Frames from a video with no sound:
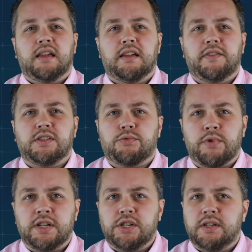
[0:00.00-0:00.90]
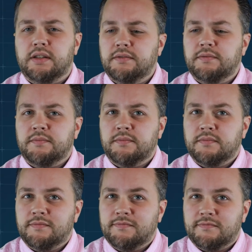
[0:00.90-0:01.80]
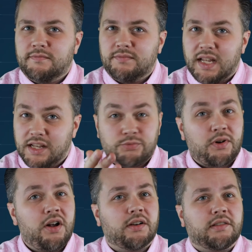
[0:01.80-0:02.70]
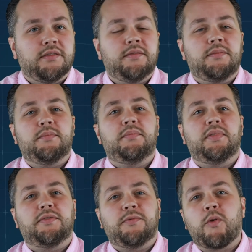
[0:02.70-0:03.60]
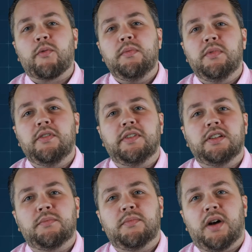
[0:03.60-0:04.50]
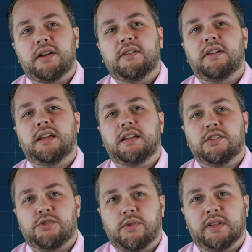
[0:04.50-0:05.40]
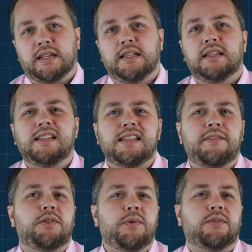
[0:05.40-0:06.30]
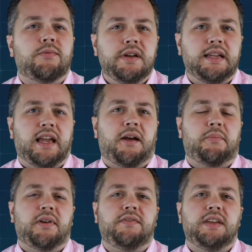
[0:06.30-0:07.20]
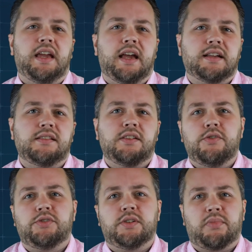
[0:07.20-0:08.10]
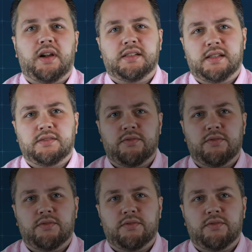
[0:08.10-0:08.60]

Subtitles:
If it's rigid, it's wrong. Before we move into monitoring and controlling, let's have a quick recap of the execution process